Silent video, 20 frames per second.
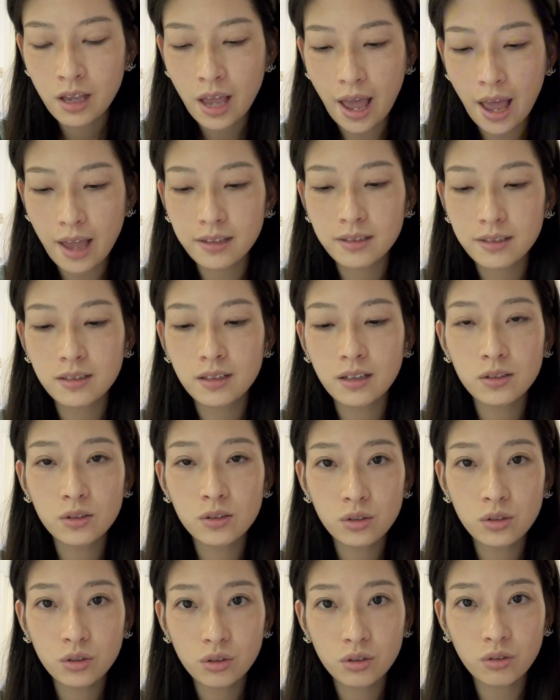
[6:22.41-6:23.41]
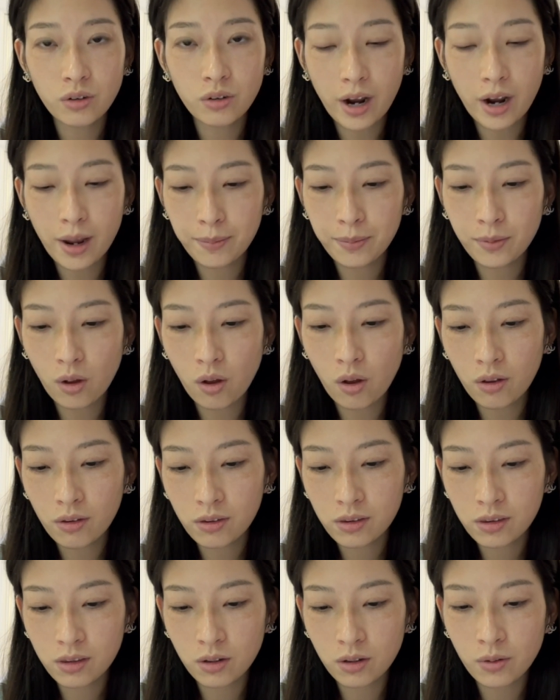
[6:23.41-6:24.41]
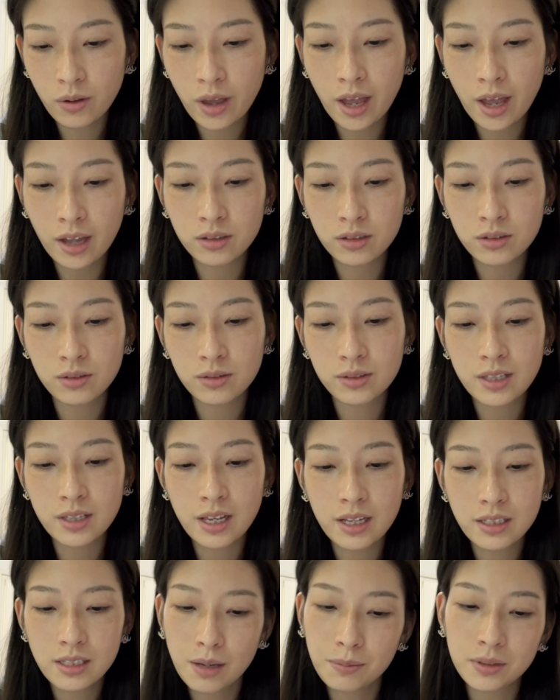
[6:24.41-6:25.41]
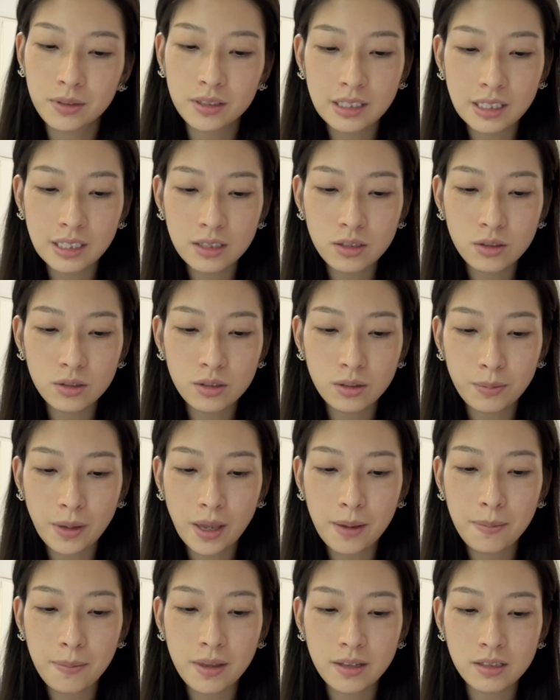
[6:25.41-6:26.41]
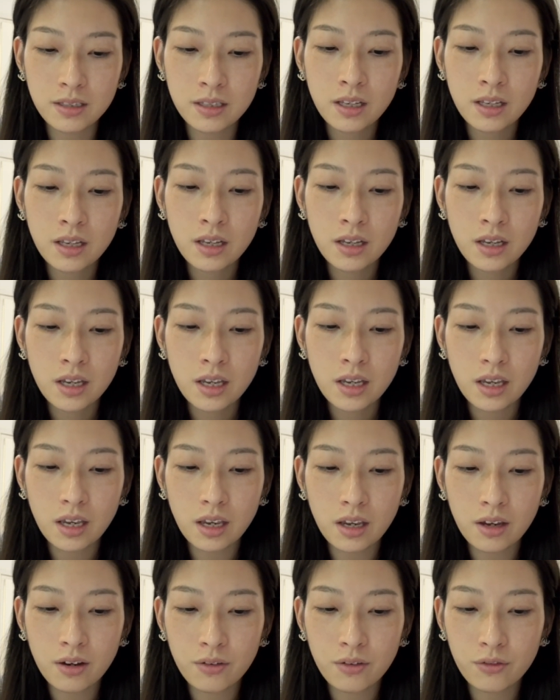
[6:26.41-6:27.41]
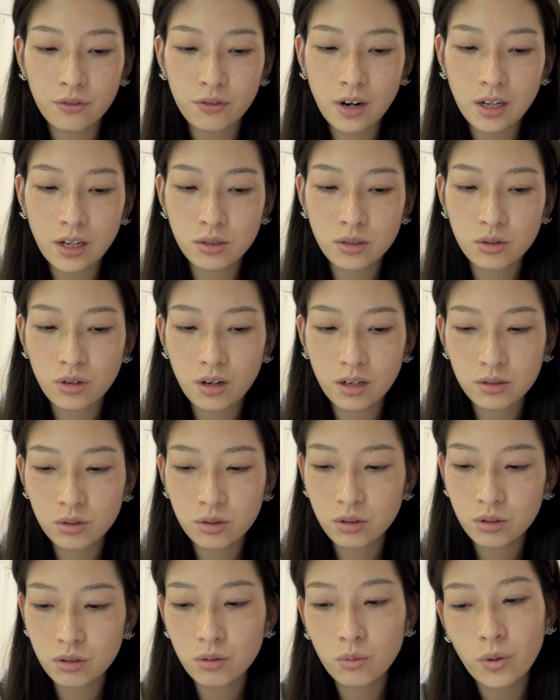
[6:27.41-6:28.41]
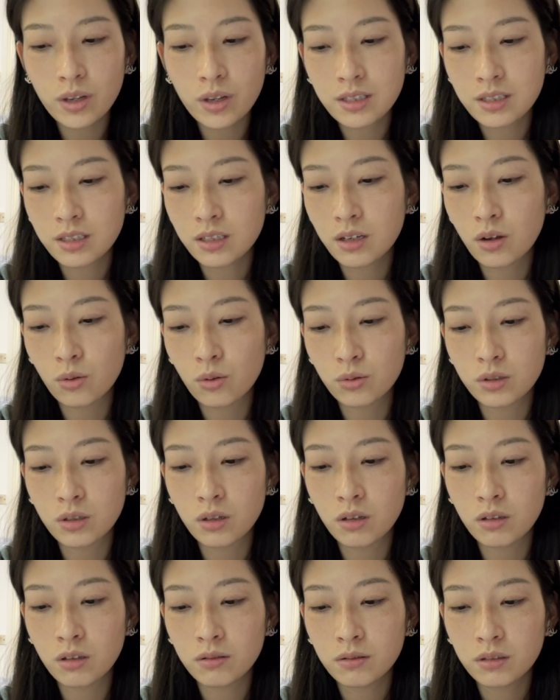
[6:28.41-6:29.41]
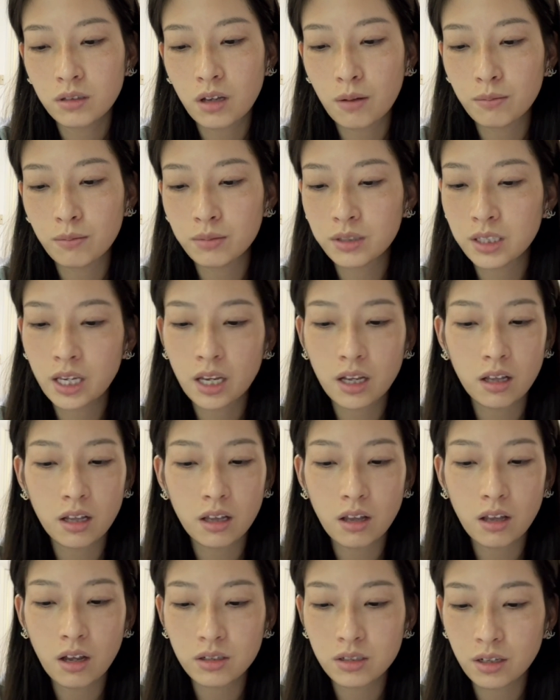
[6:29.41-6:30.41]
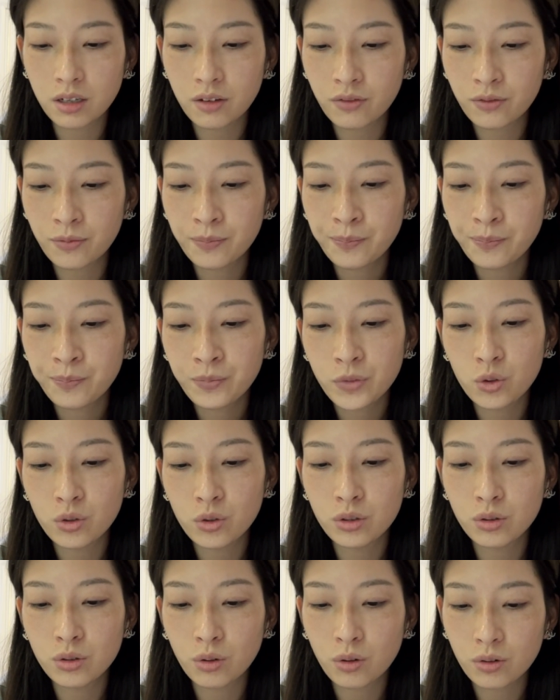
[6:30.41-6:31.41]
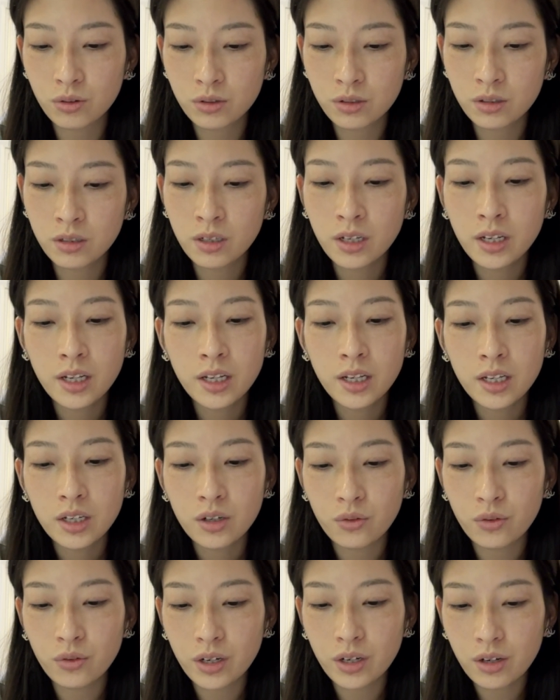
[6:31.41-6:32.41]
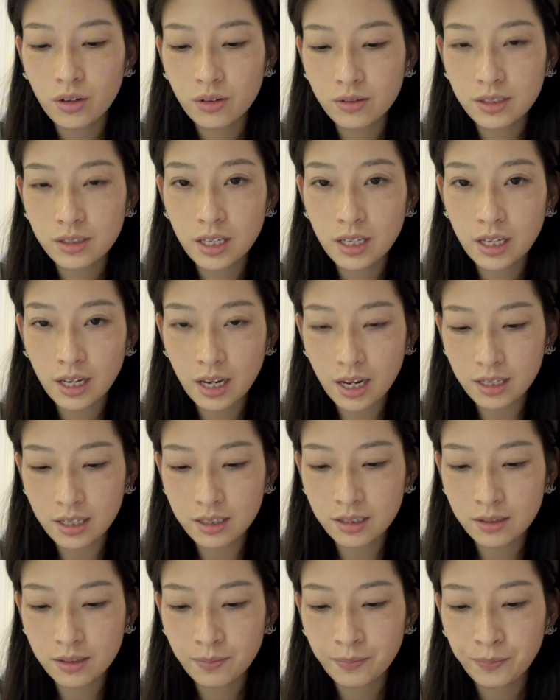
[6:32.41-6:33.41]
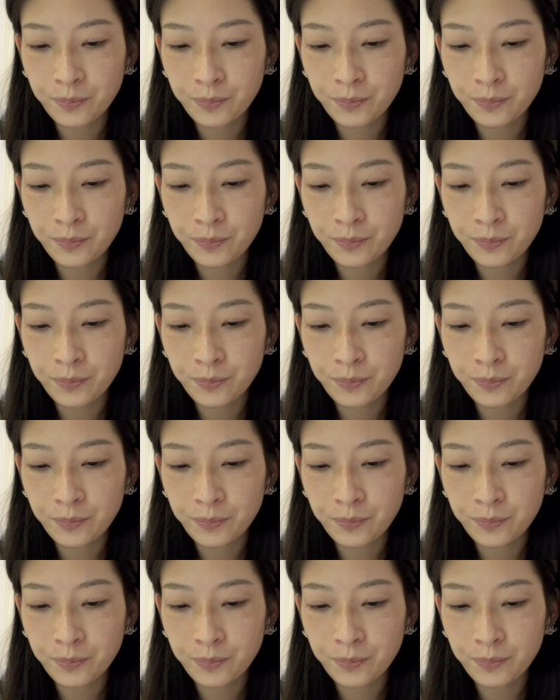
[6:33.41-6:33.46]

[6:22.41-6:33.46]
As such, Grab also had to set up digital payments infrastructure, which cost the company a lot of resources, reducing its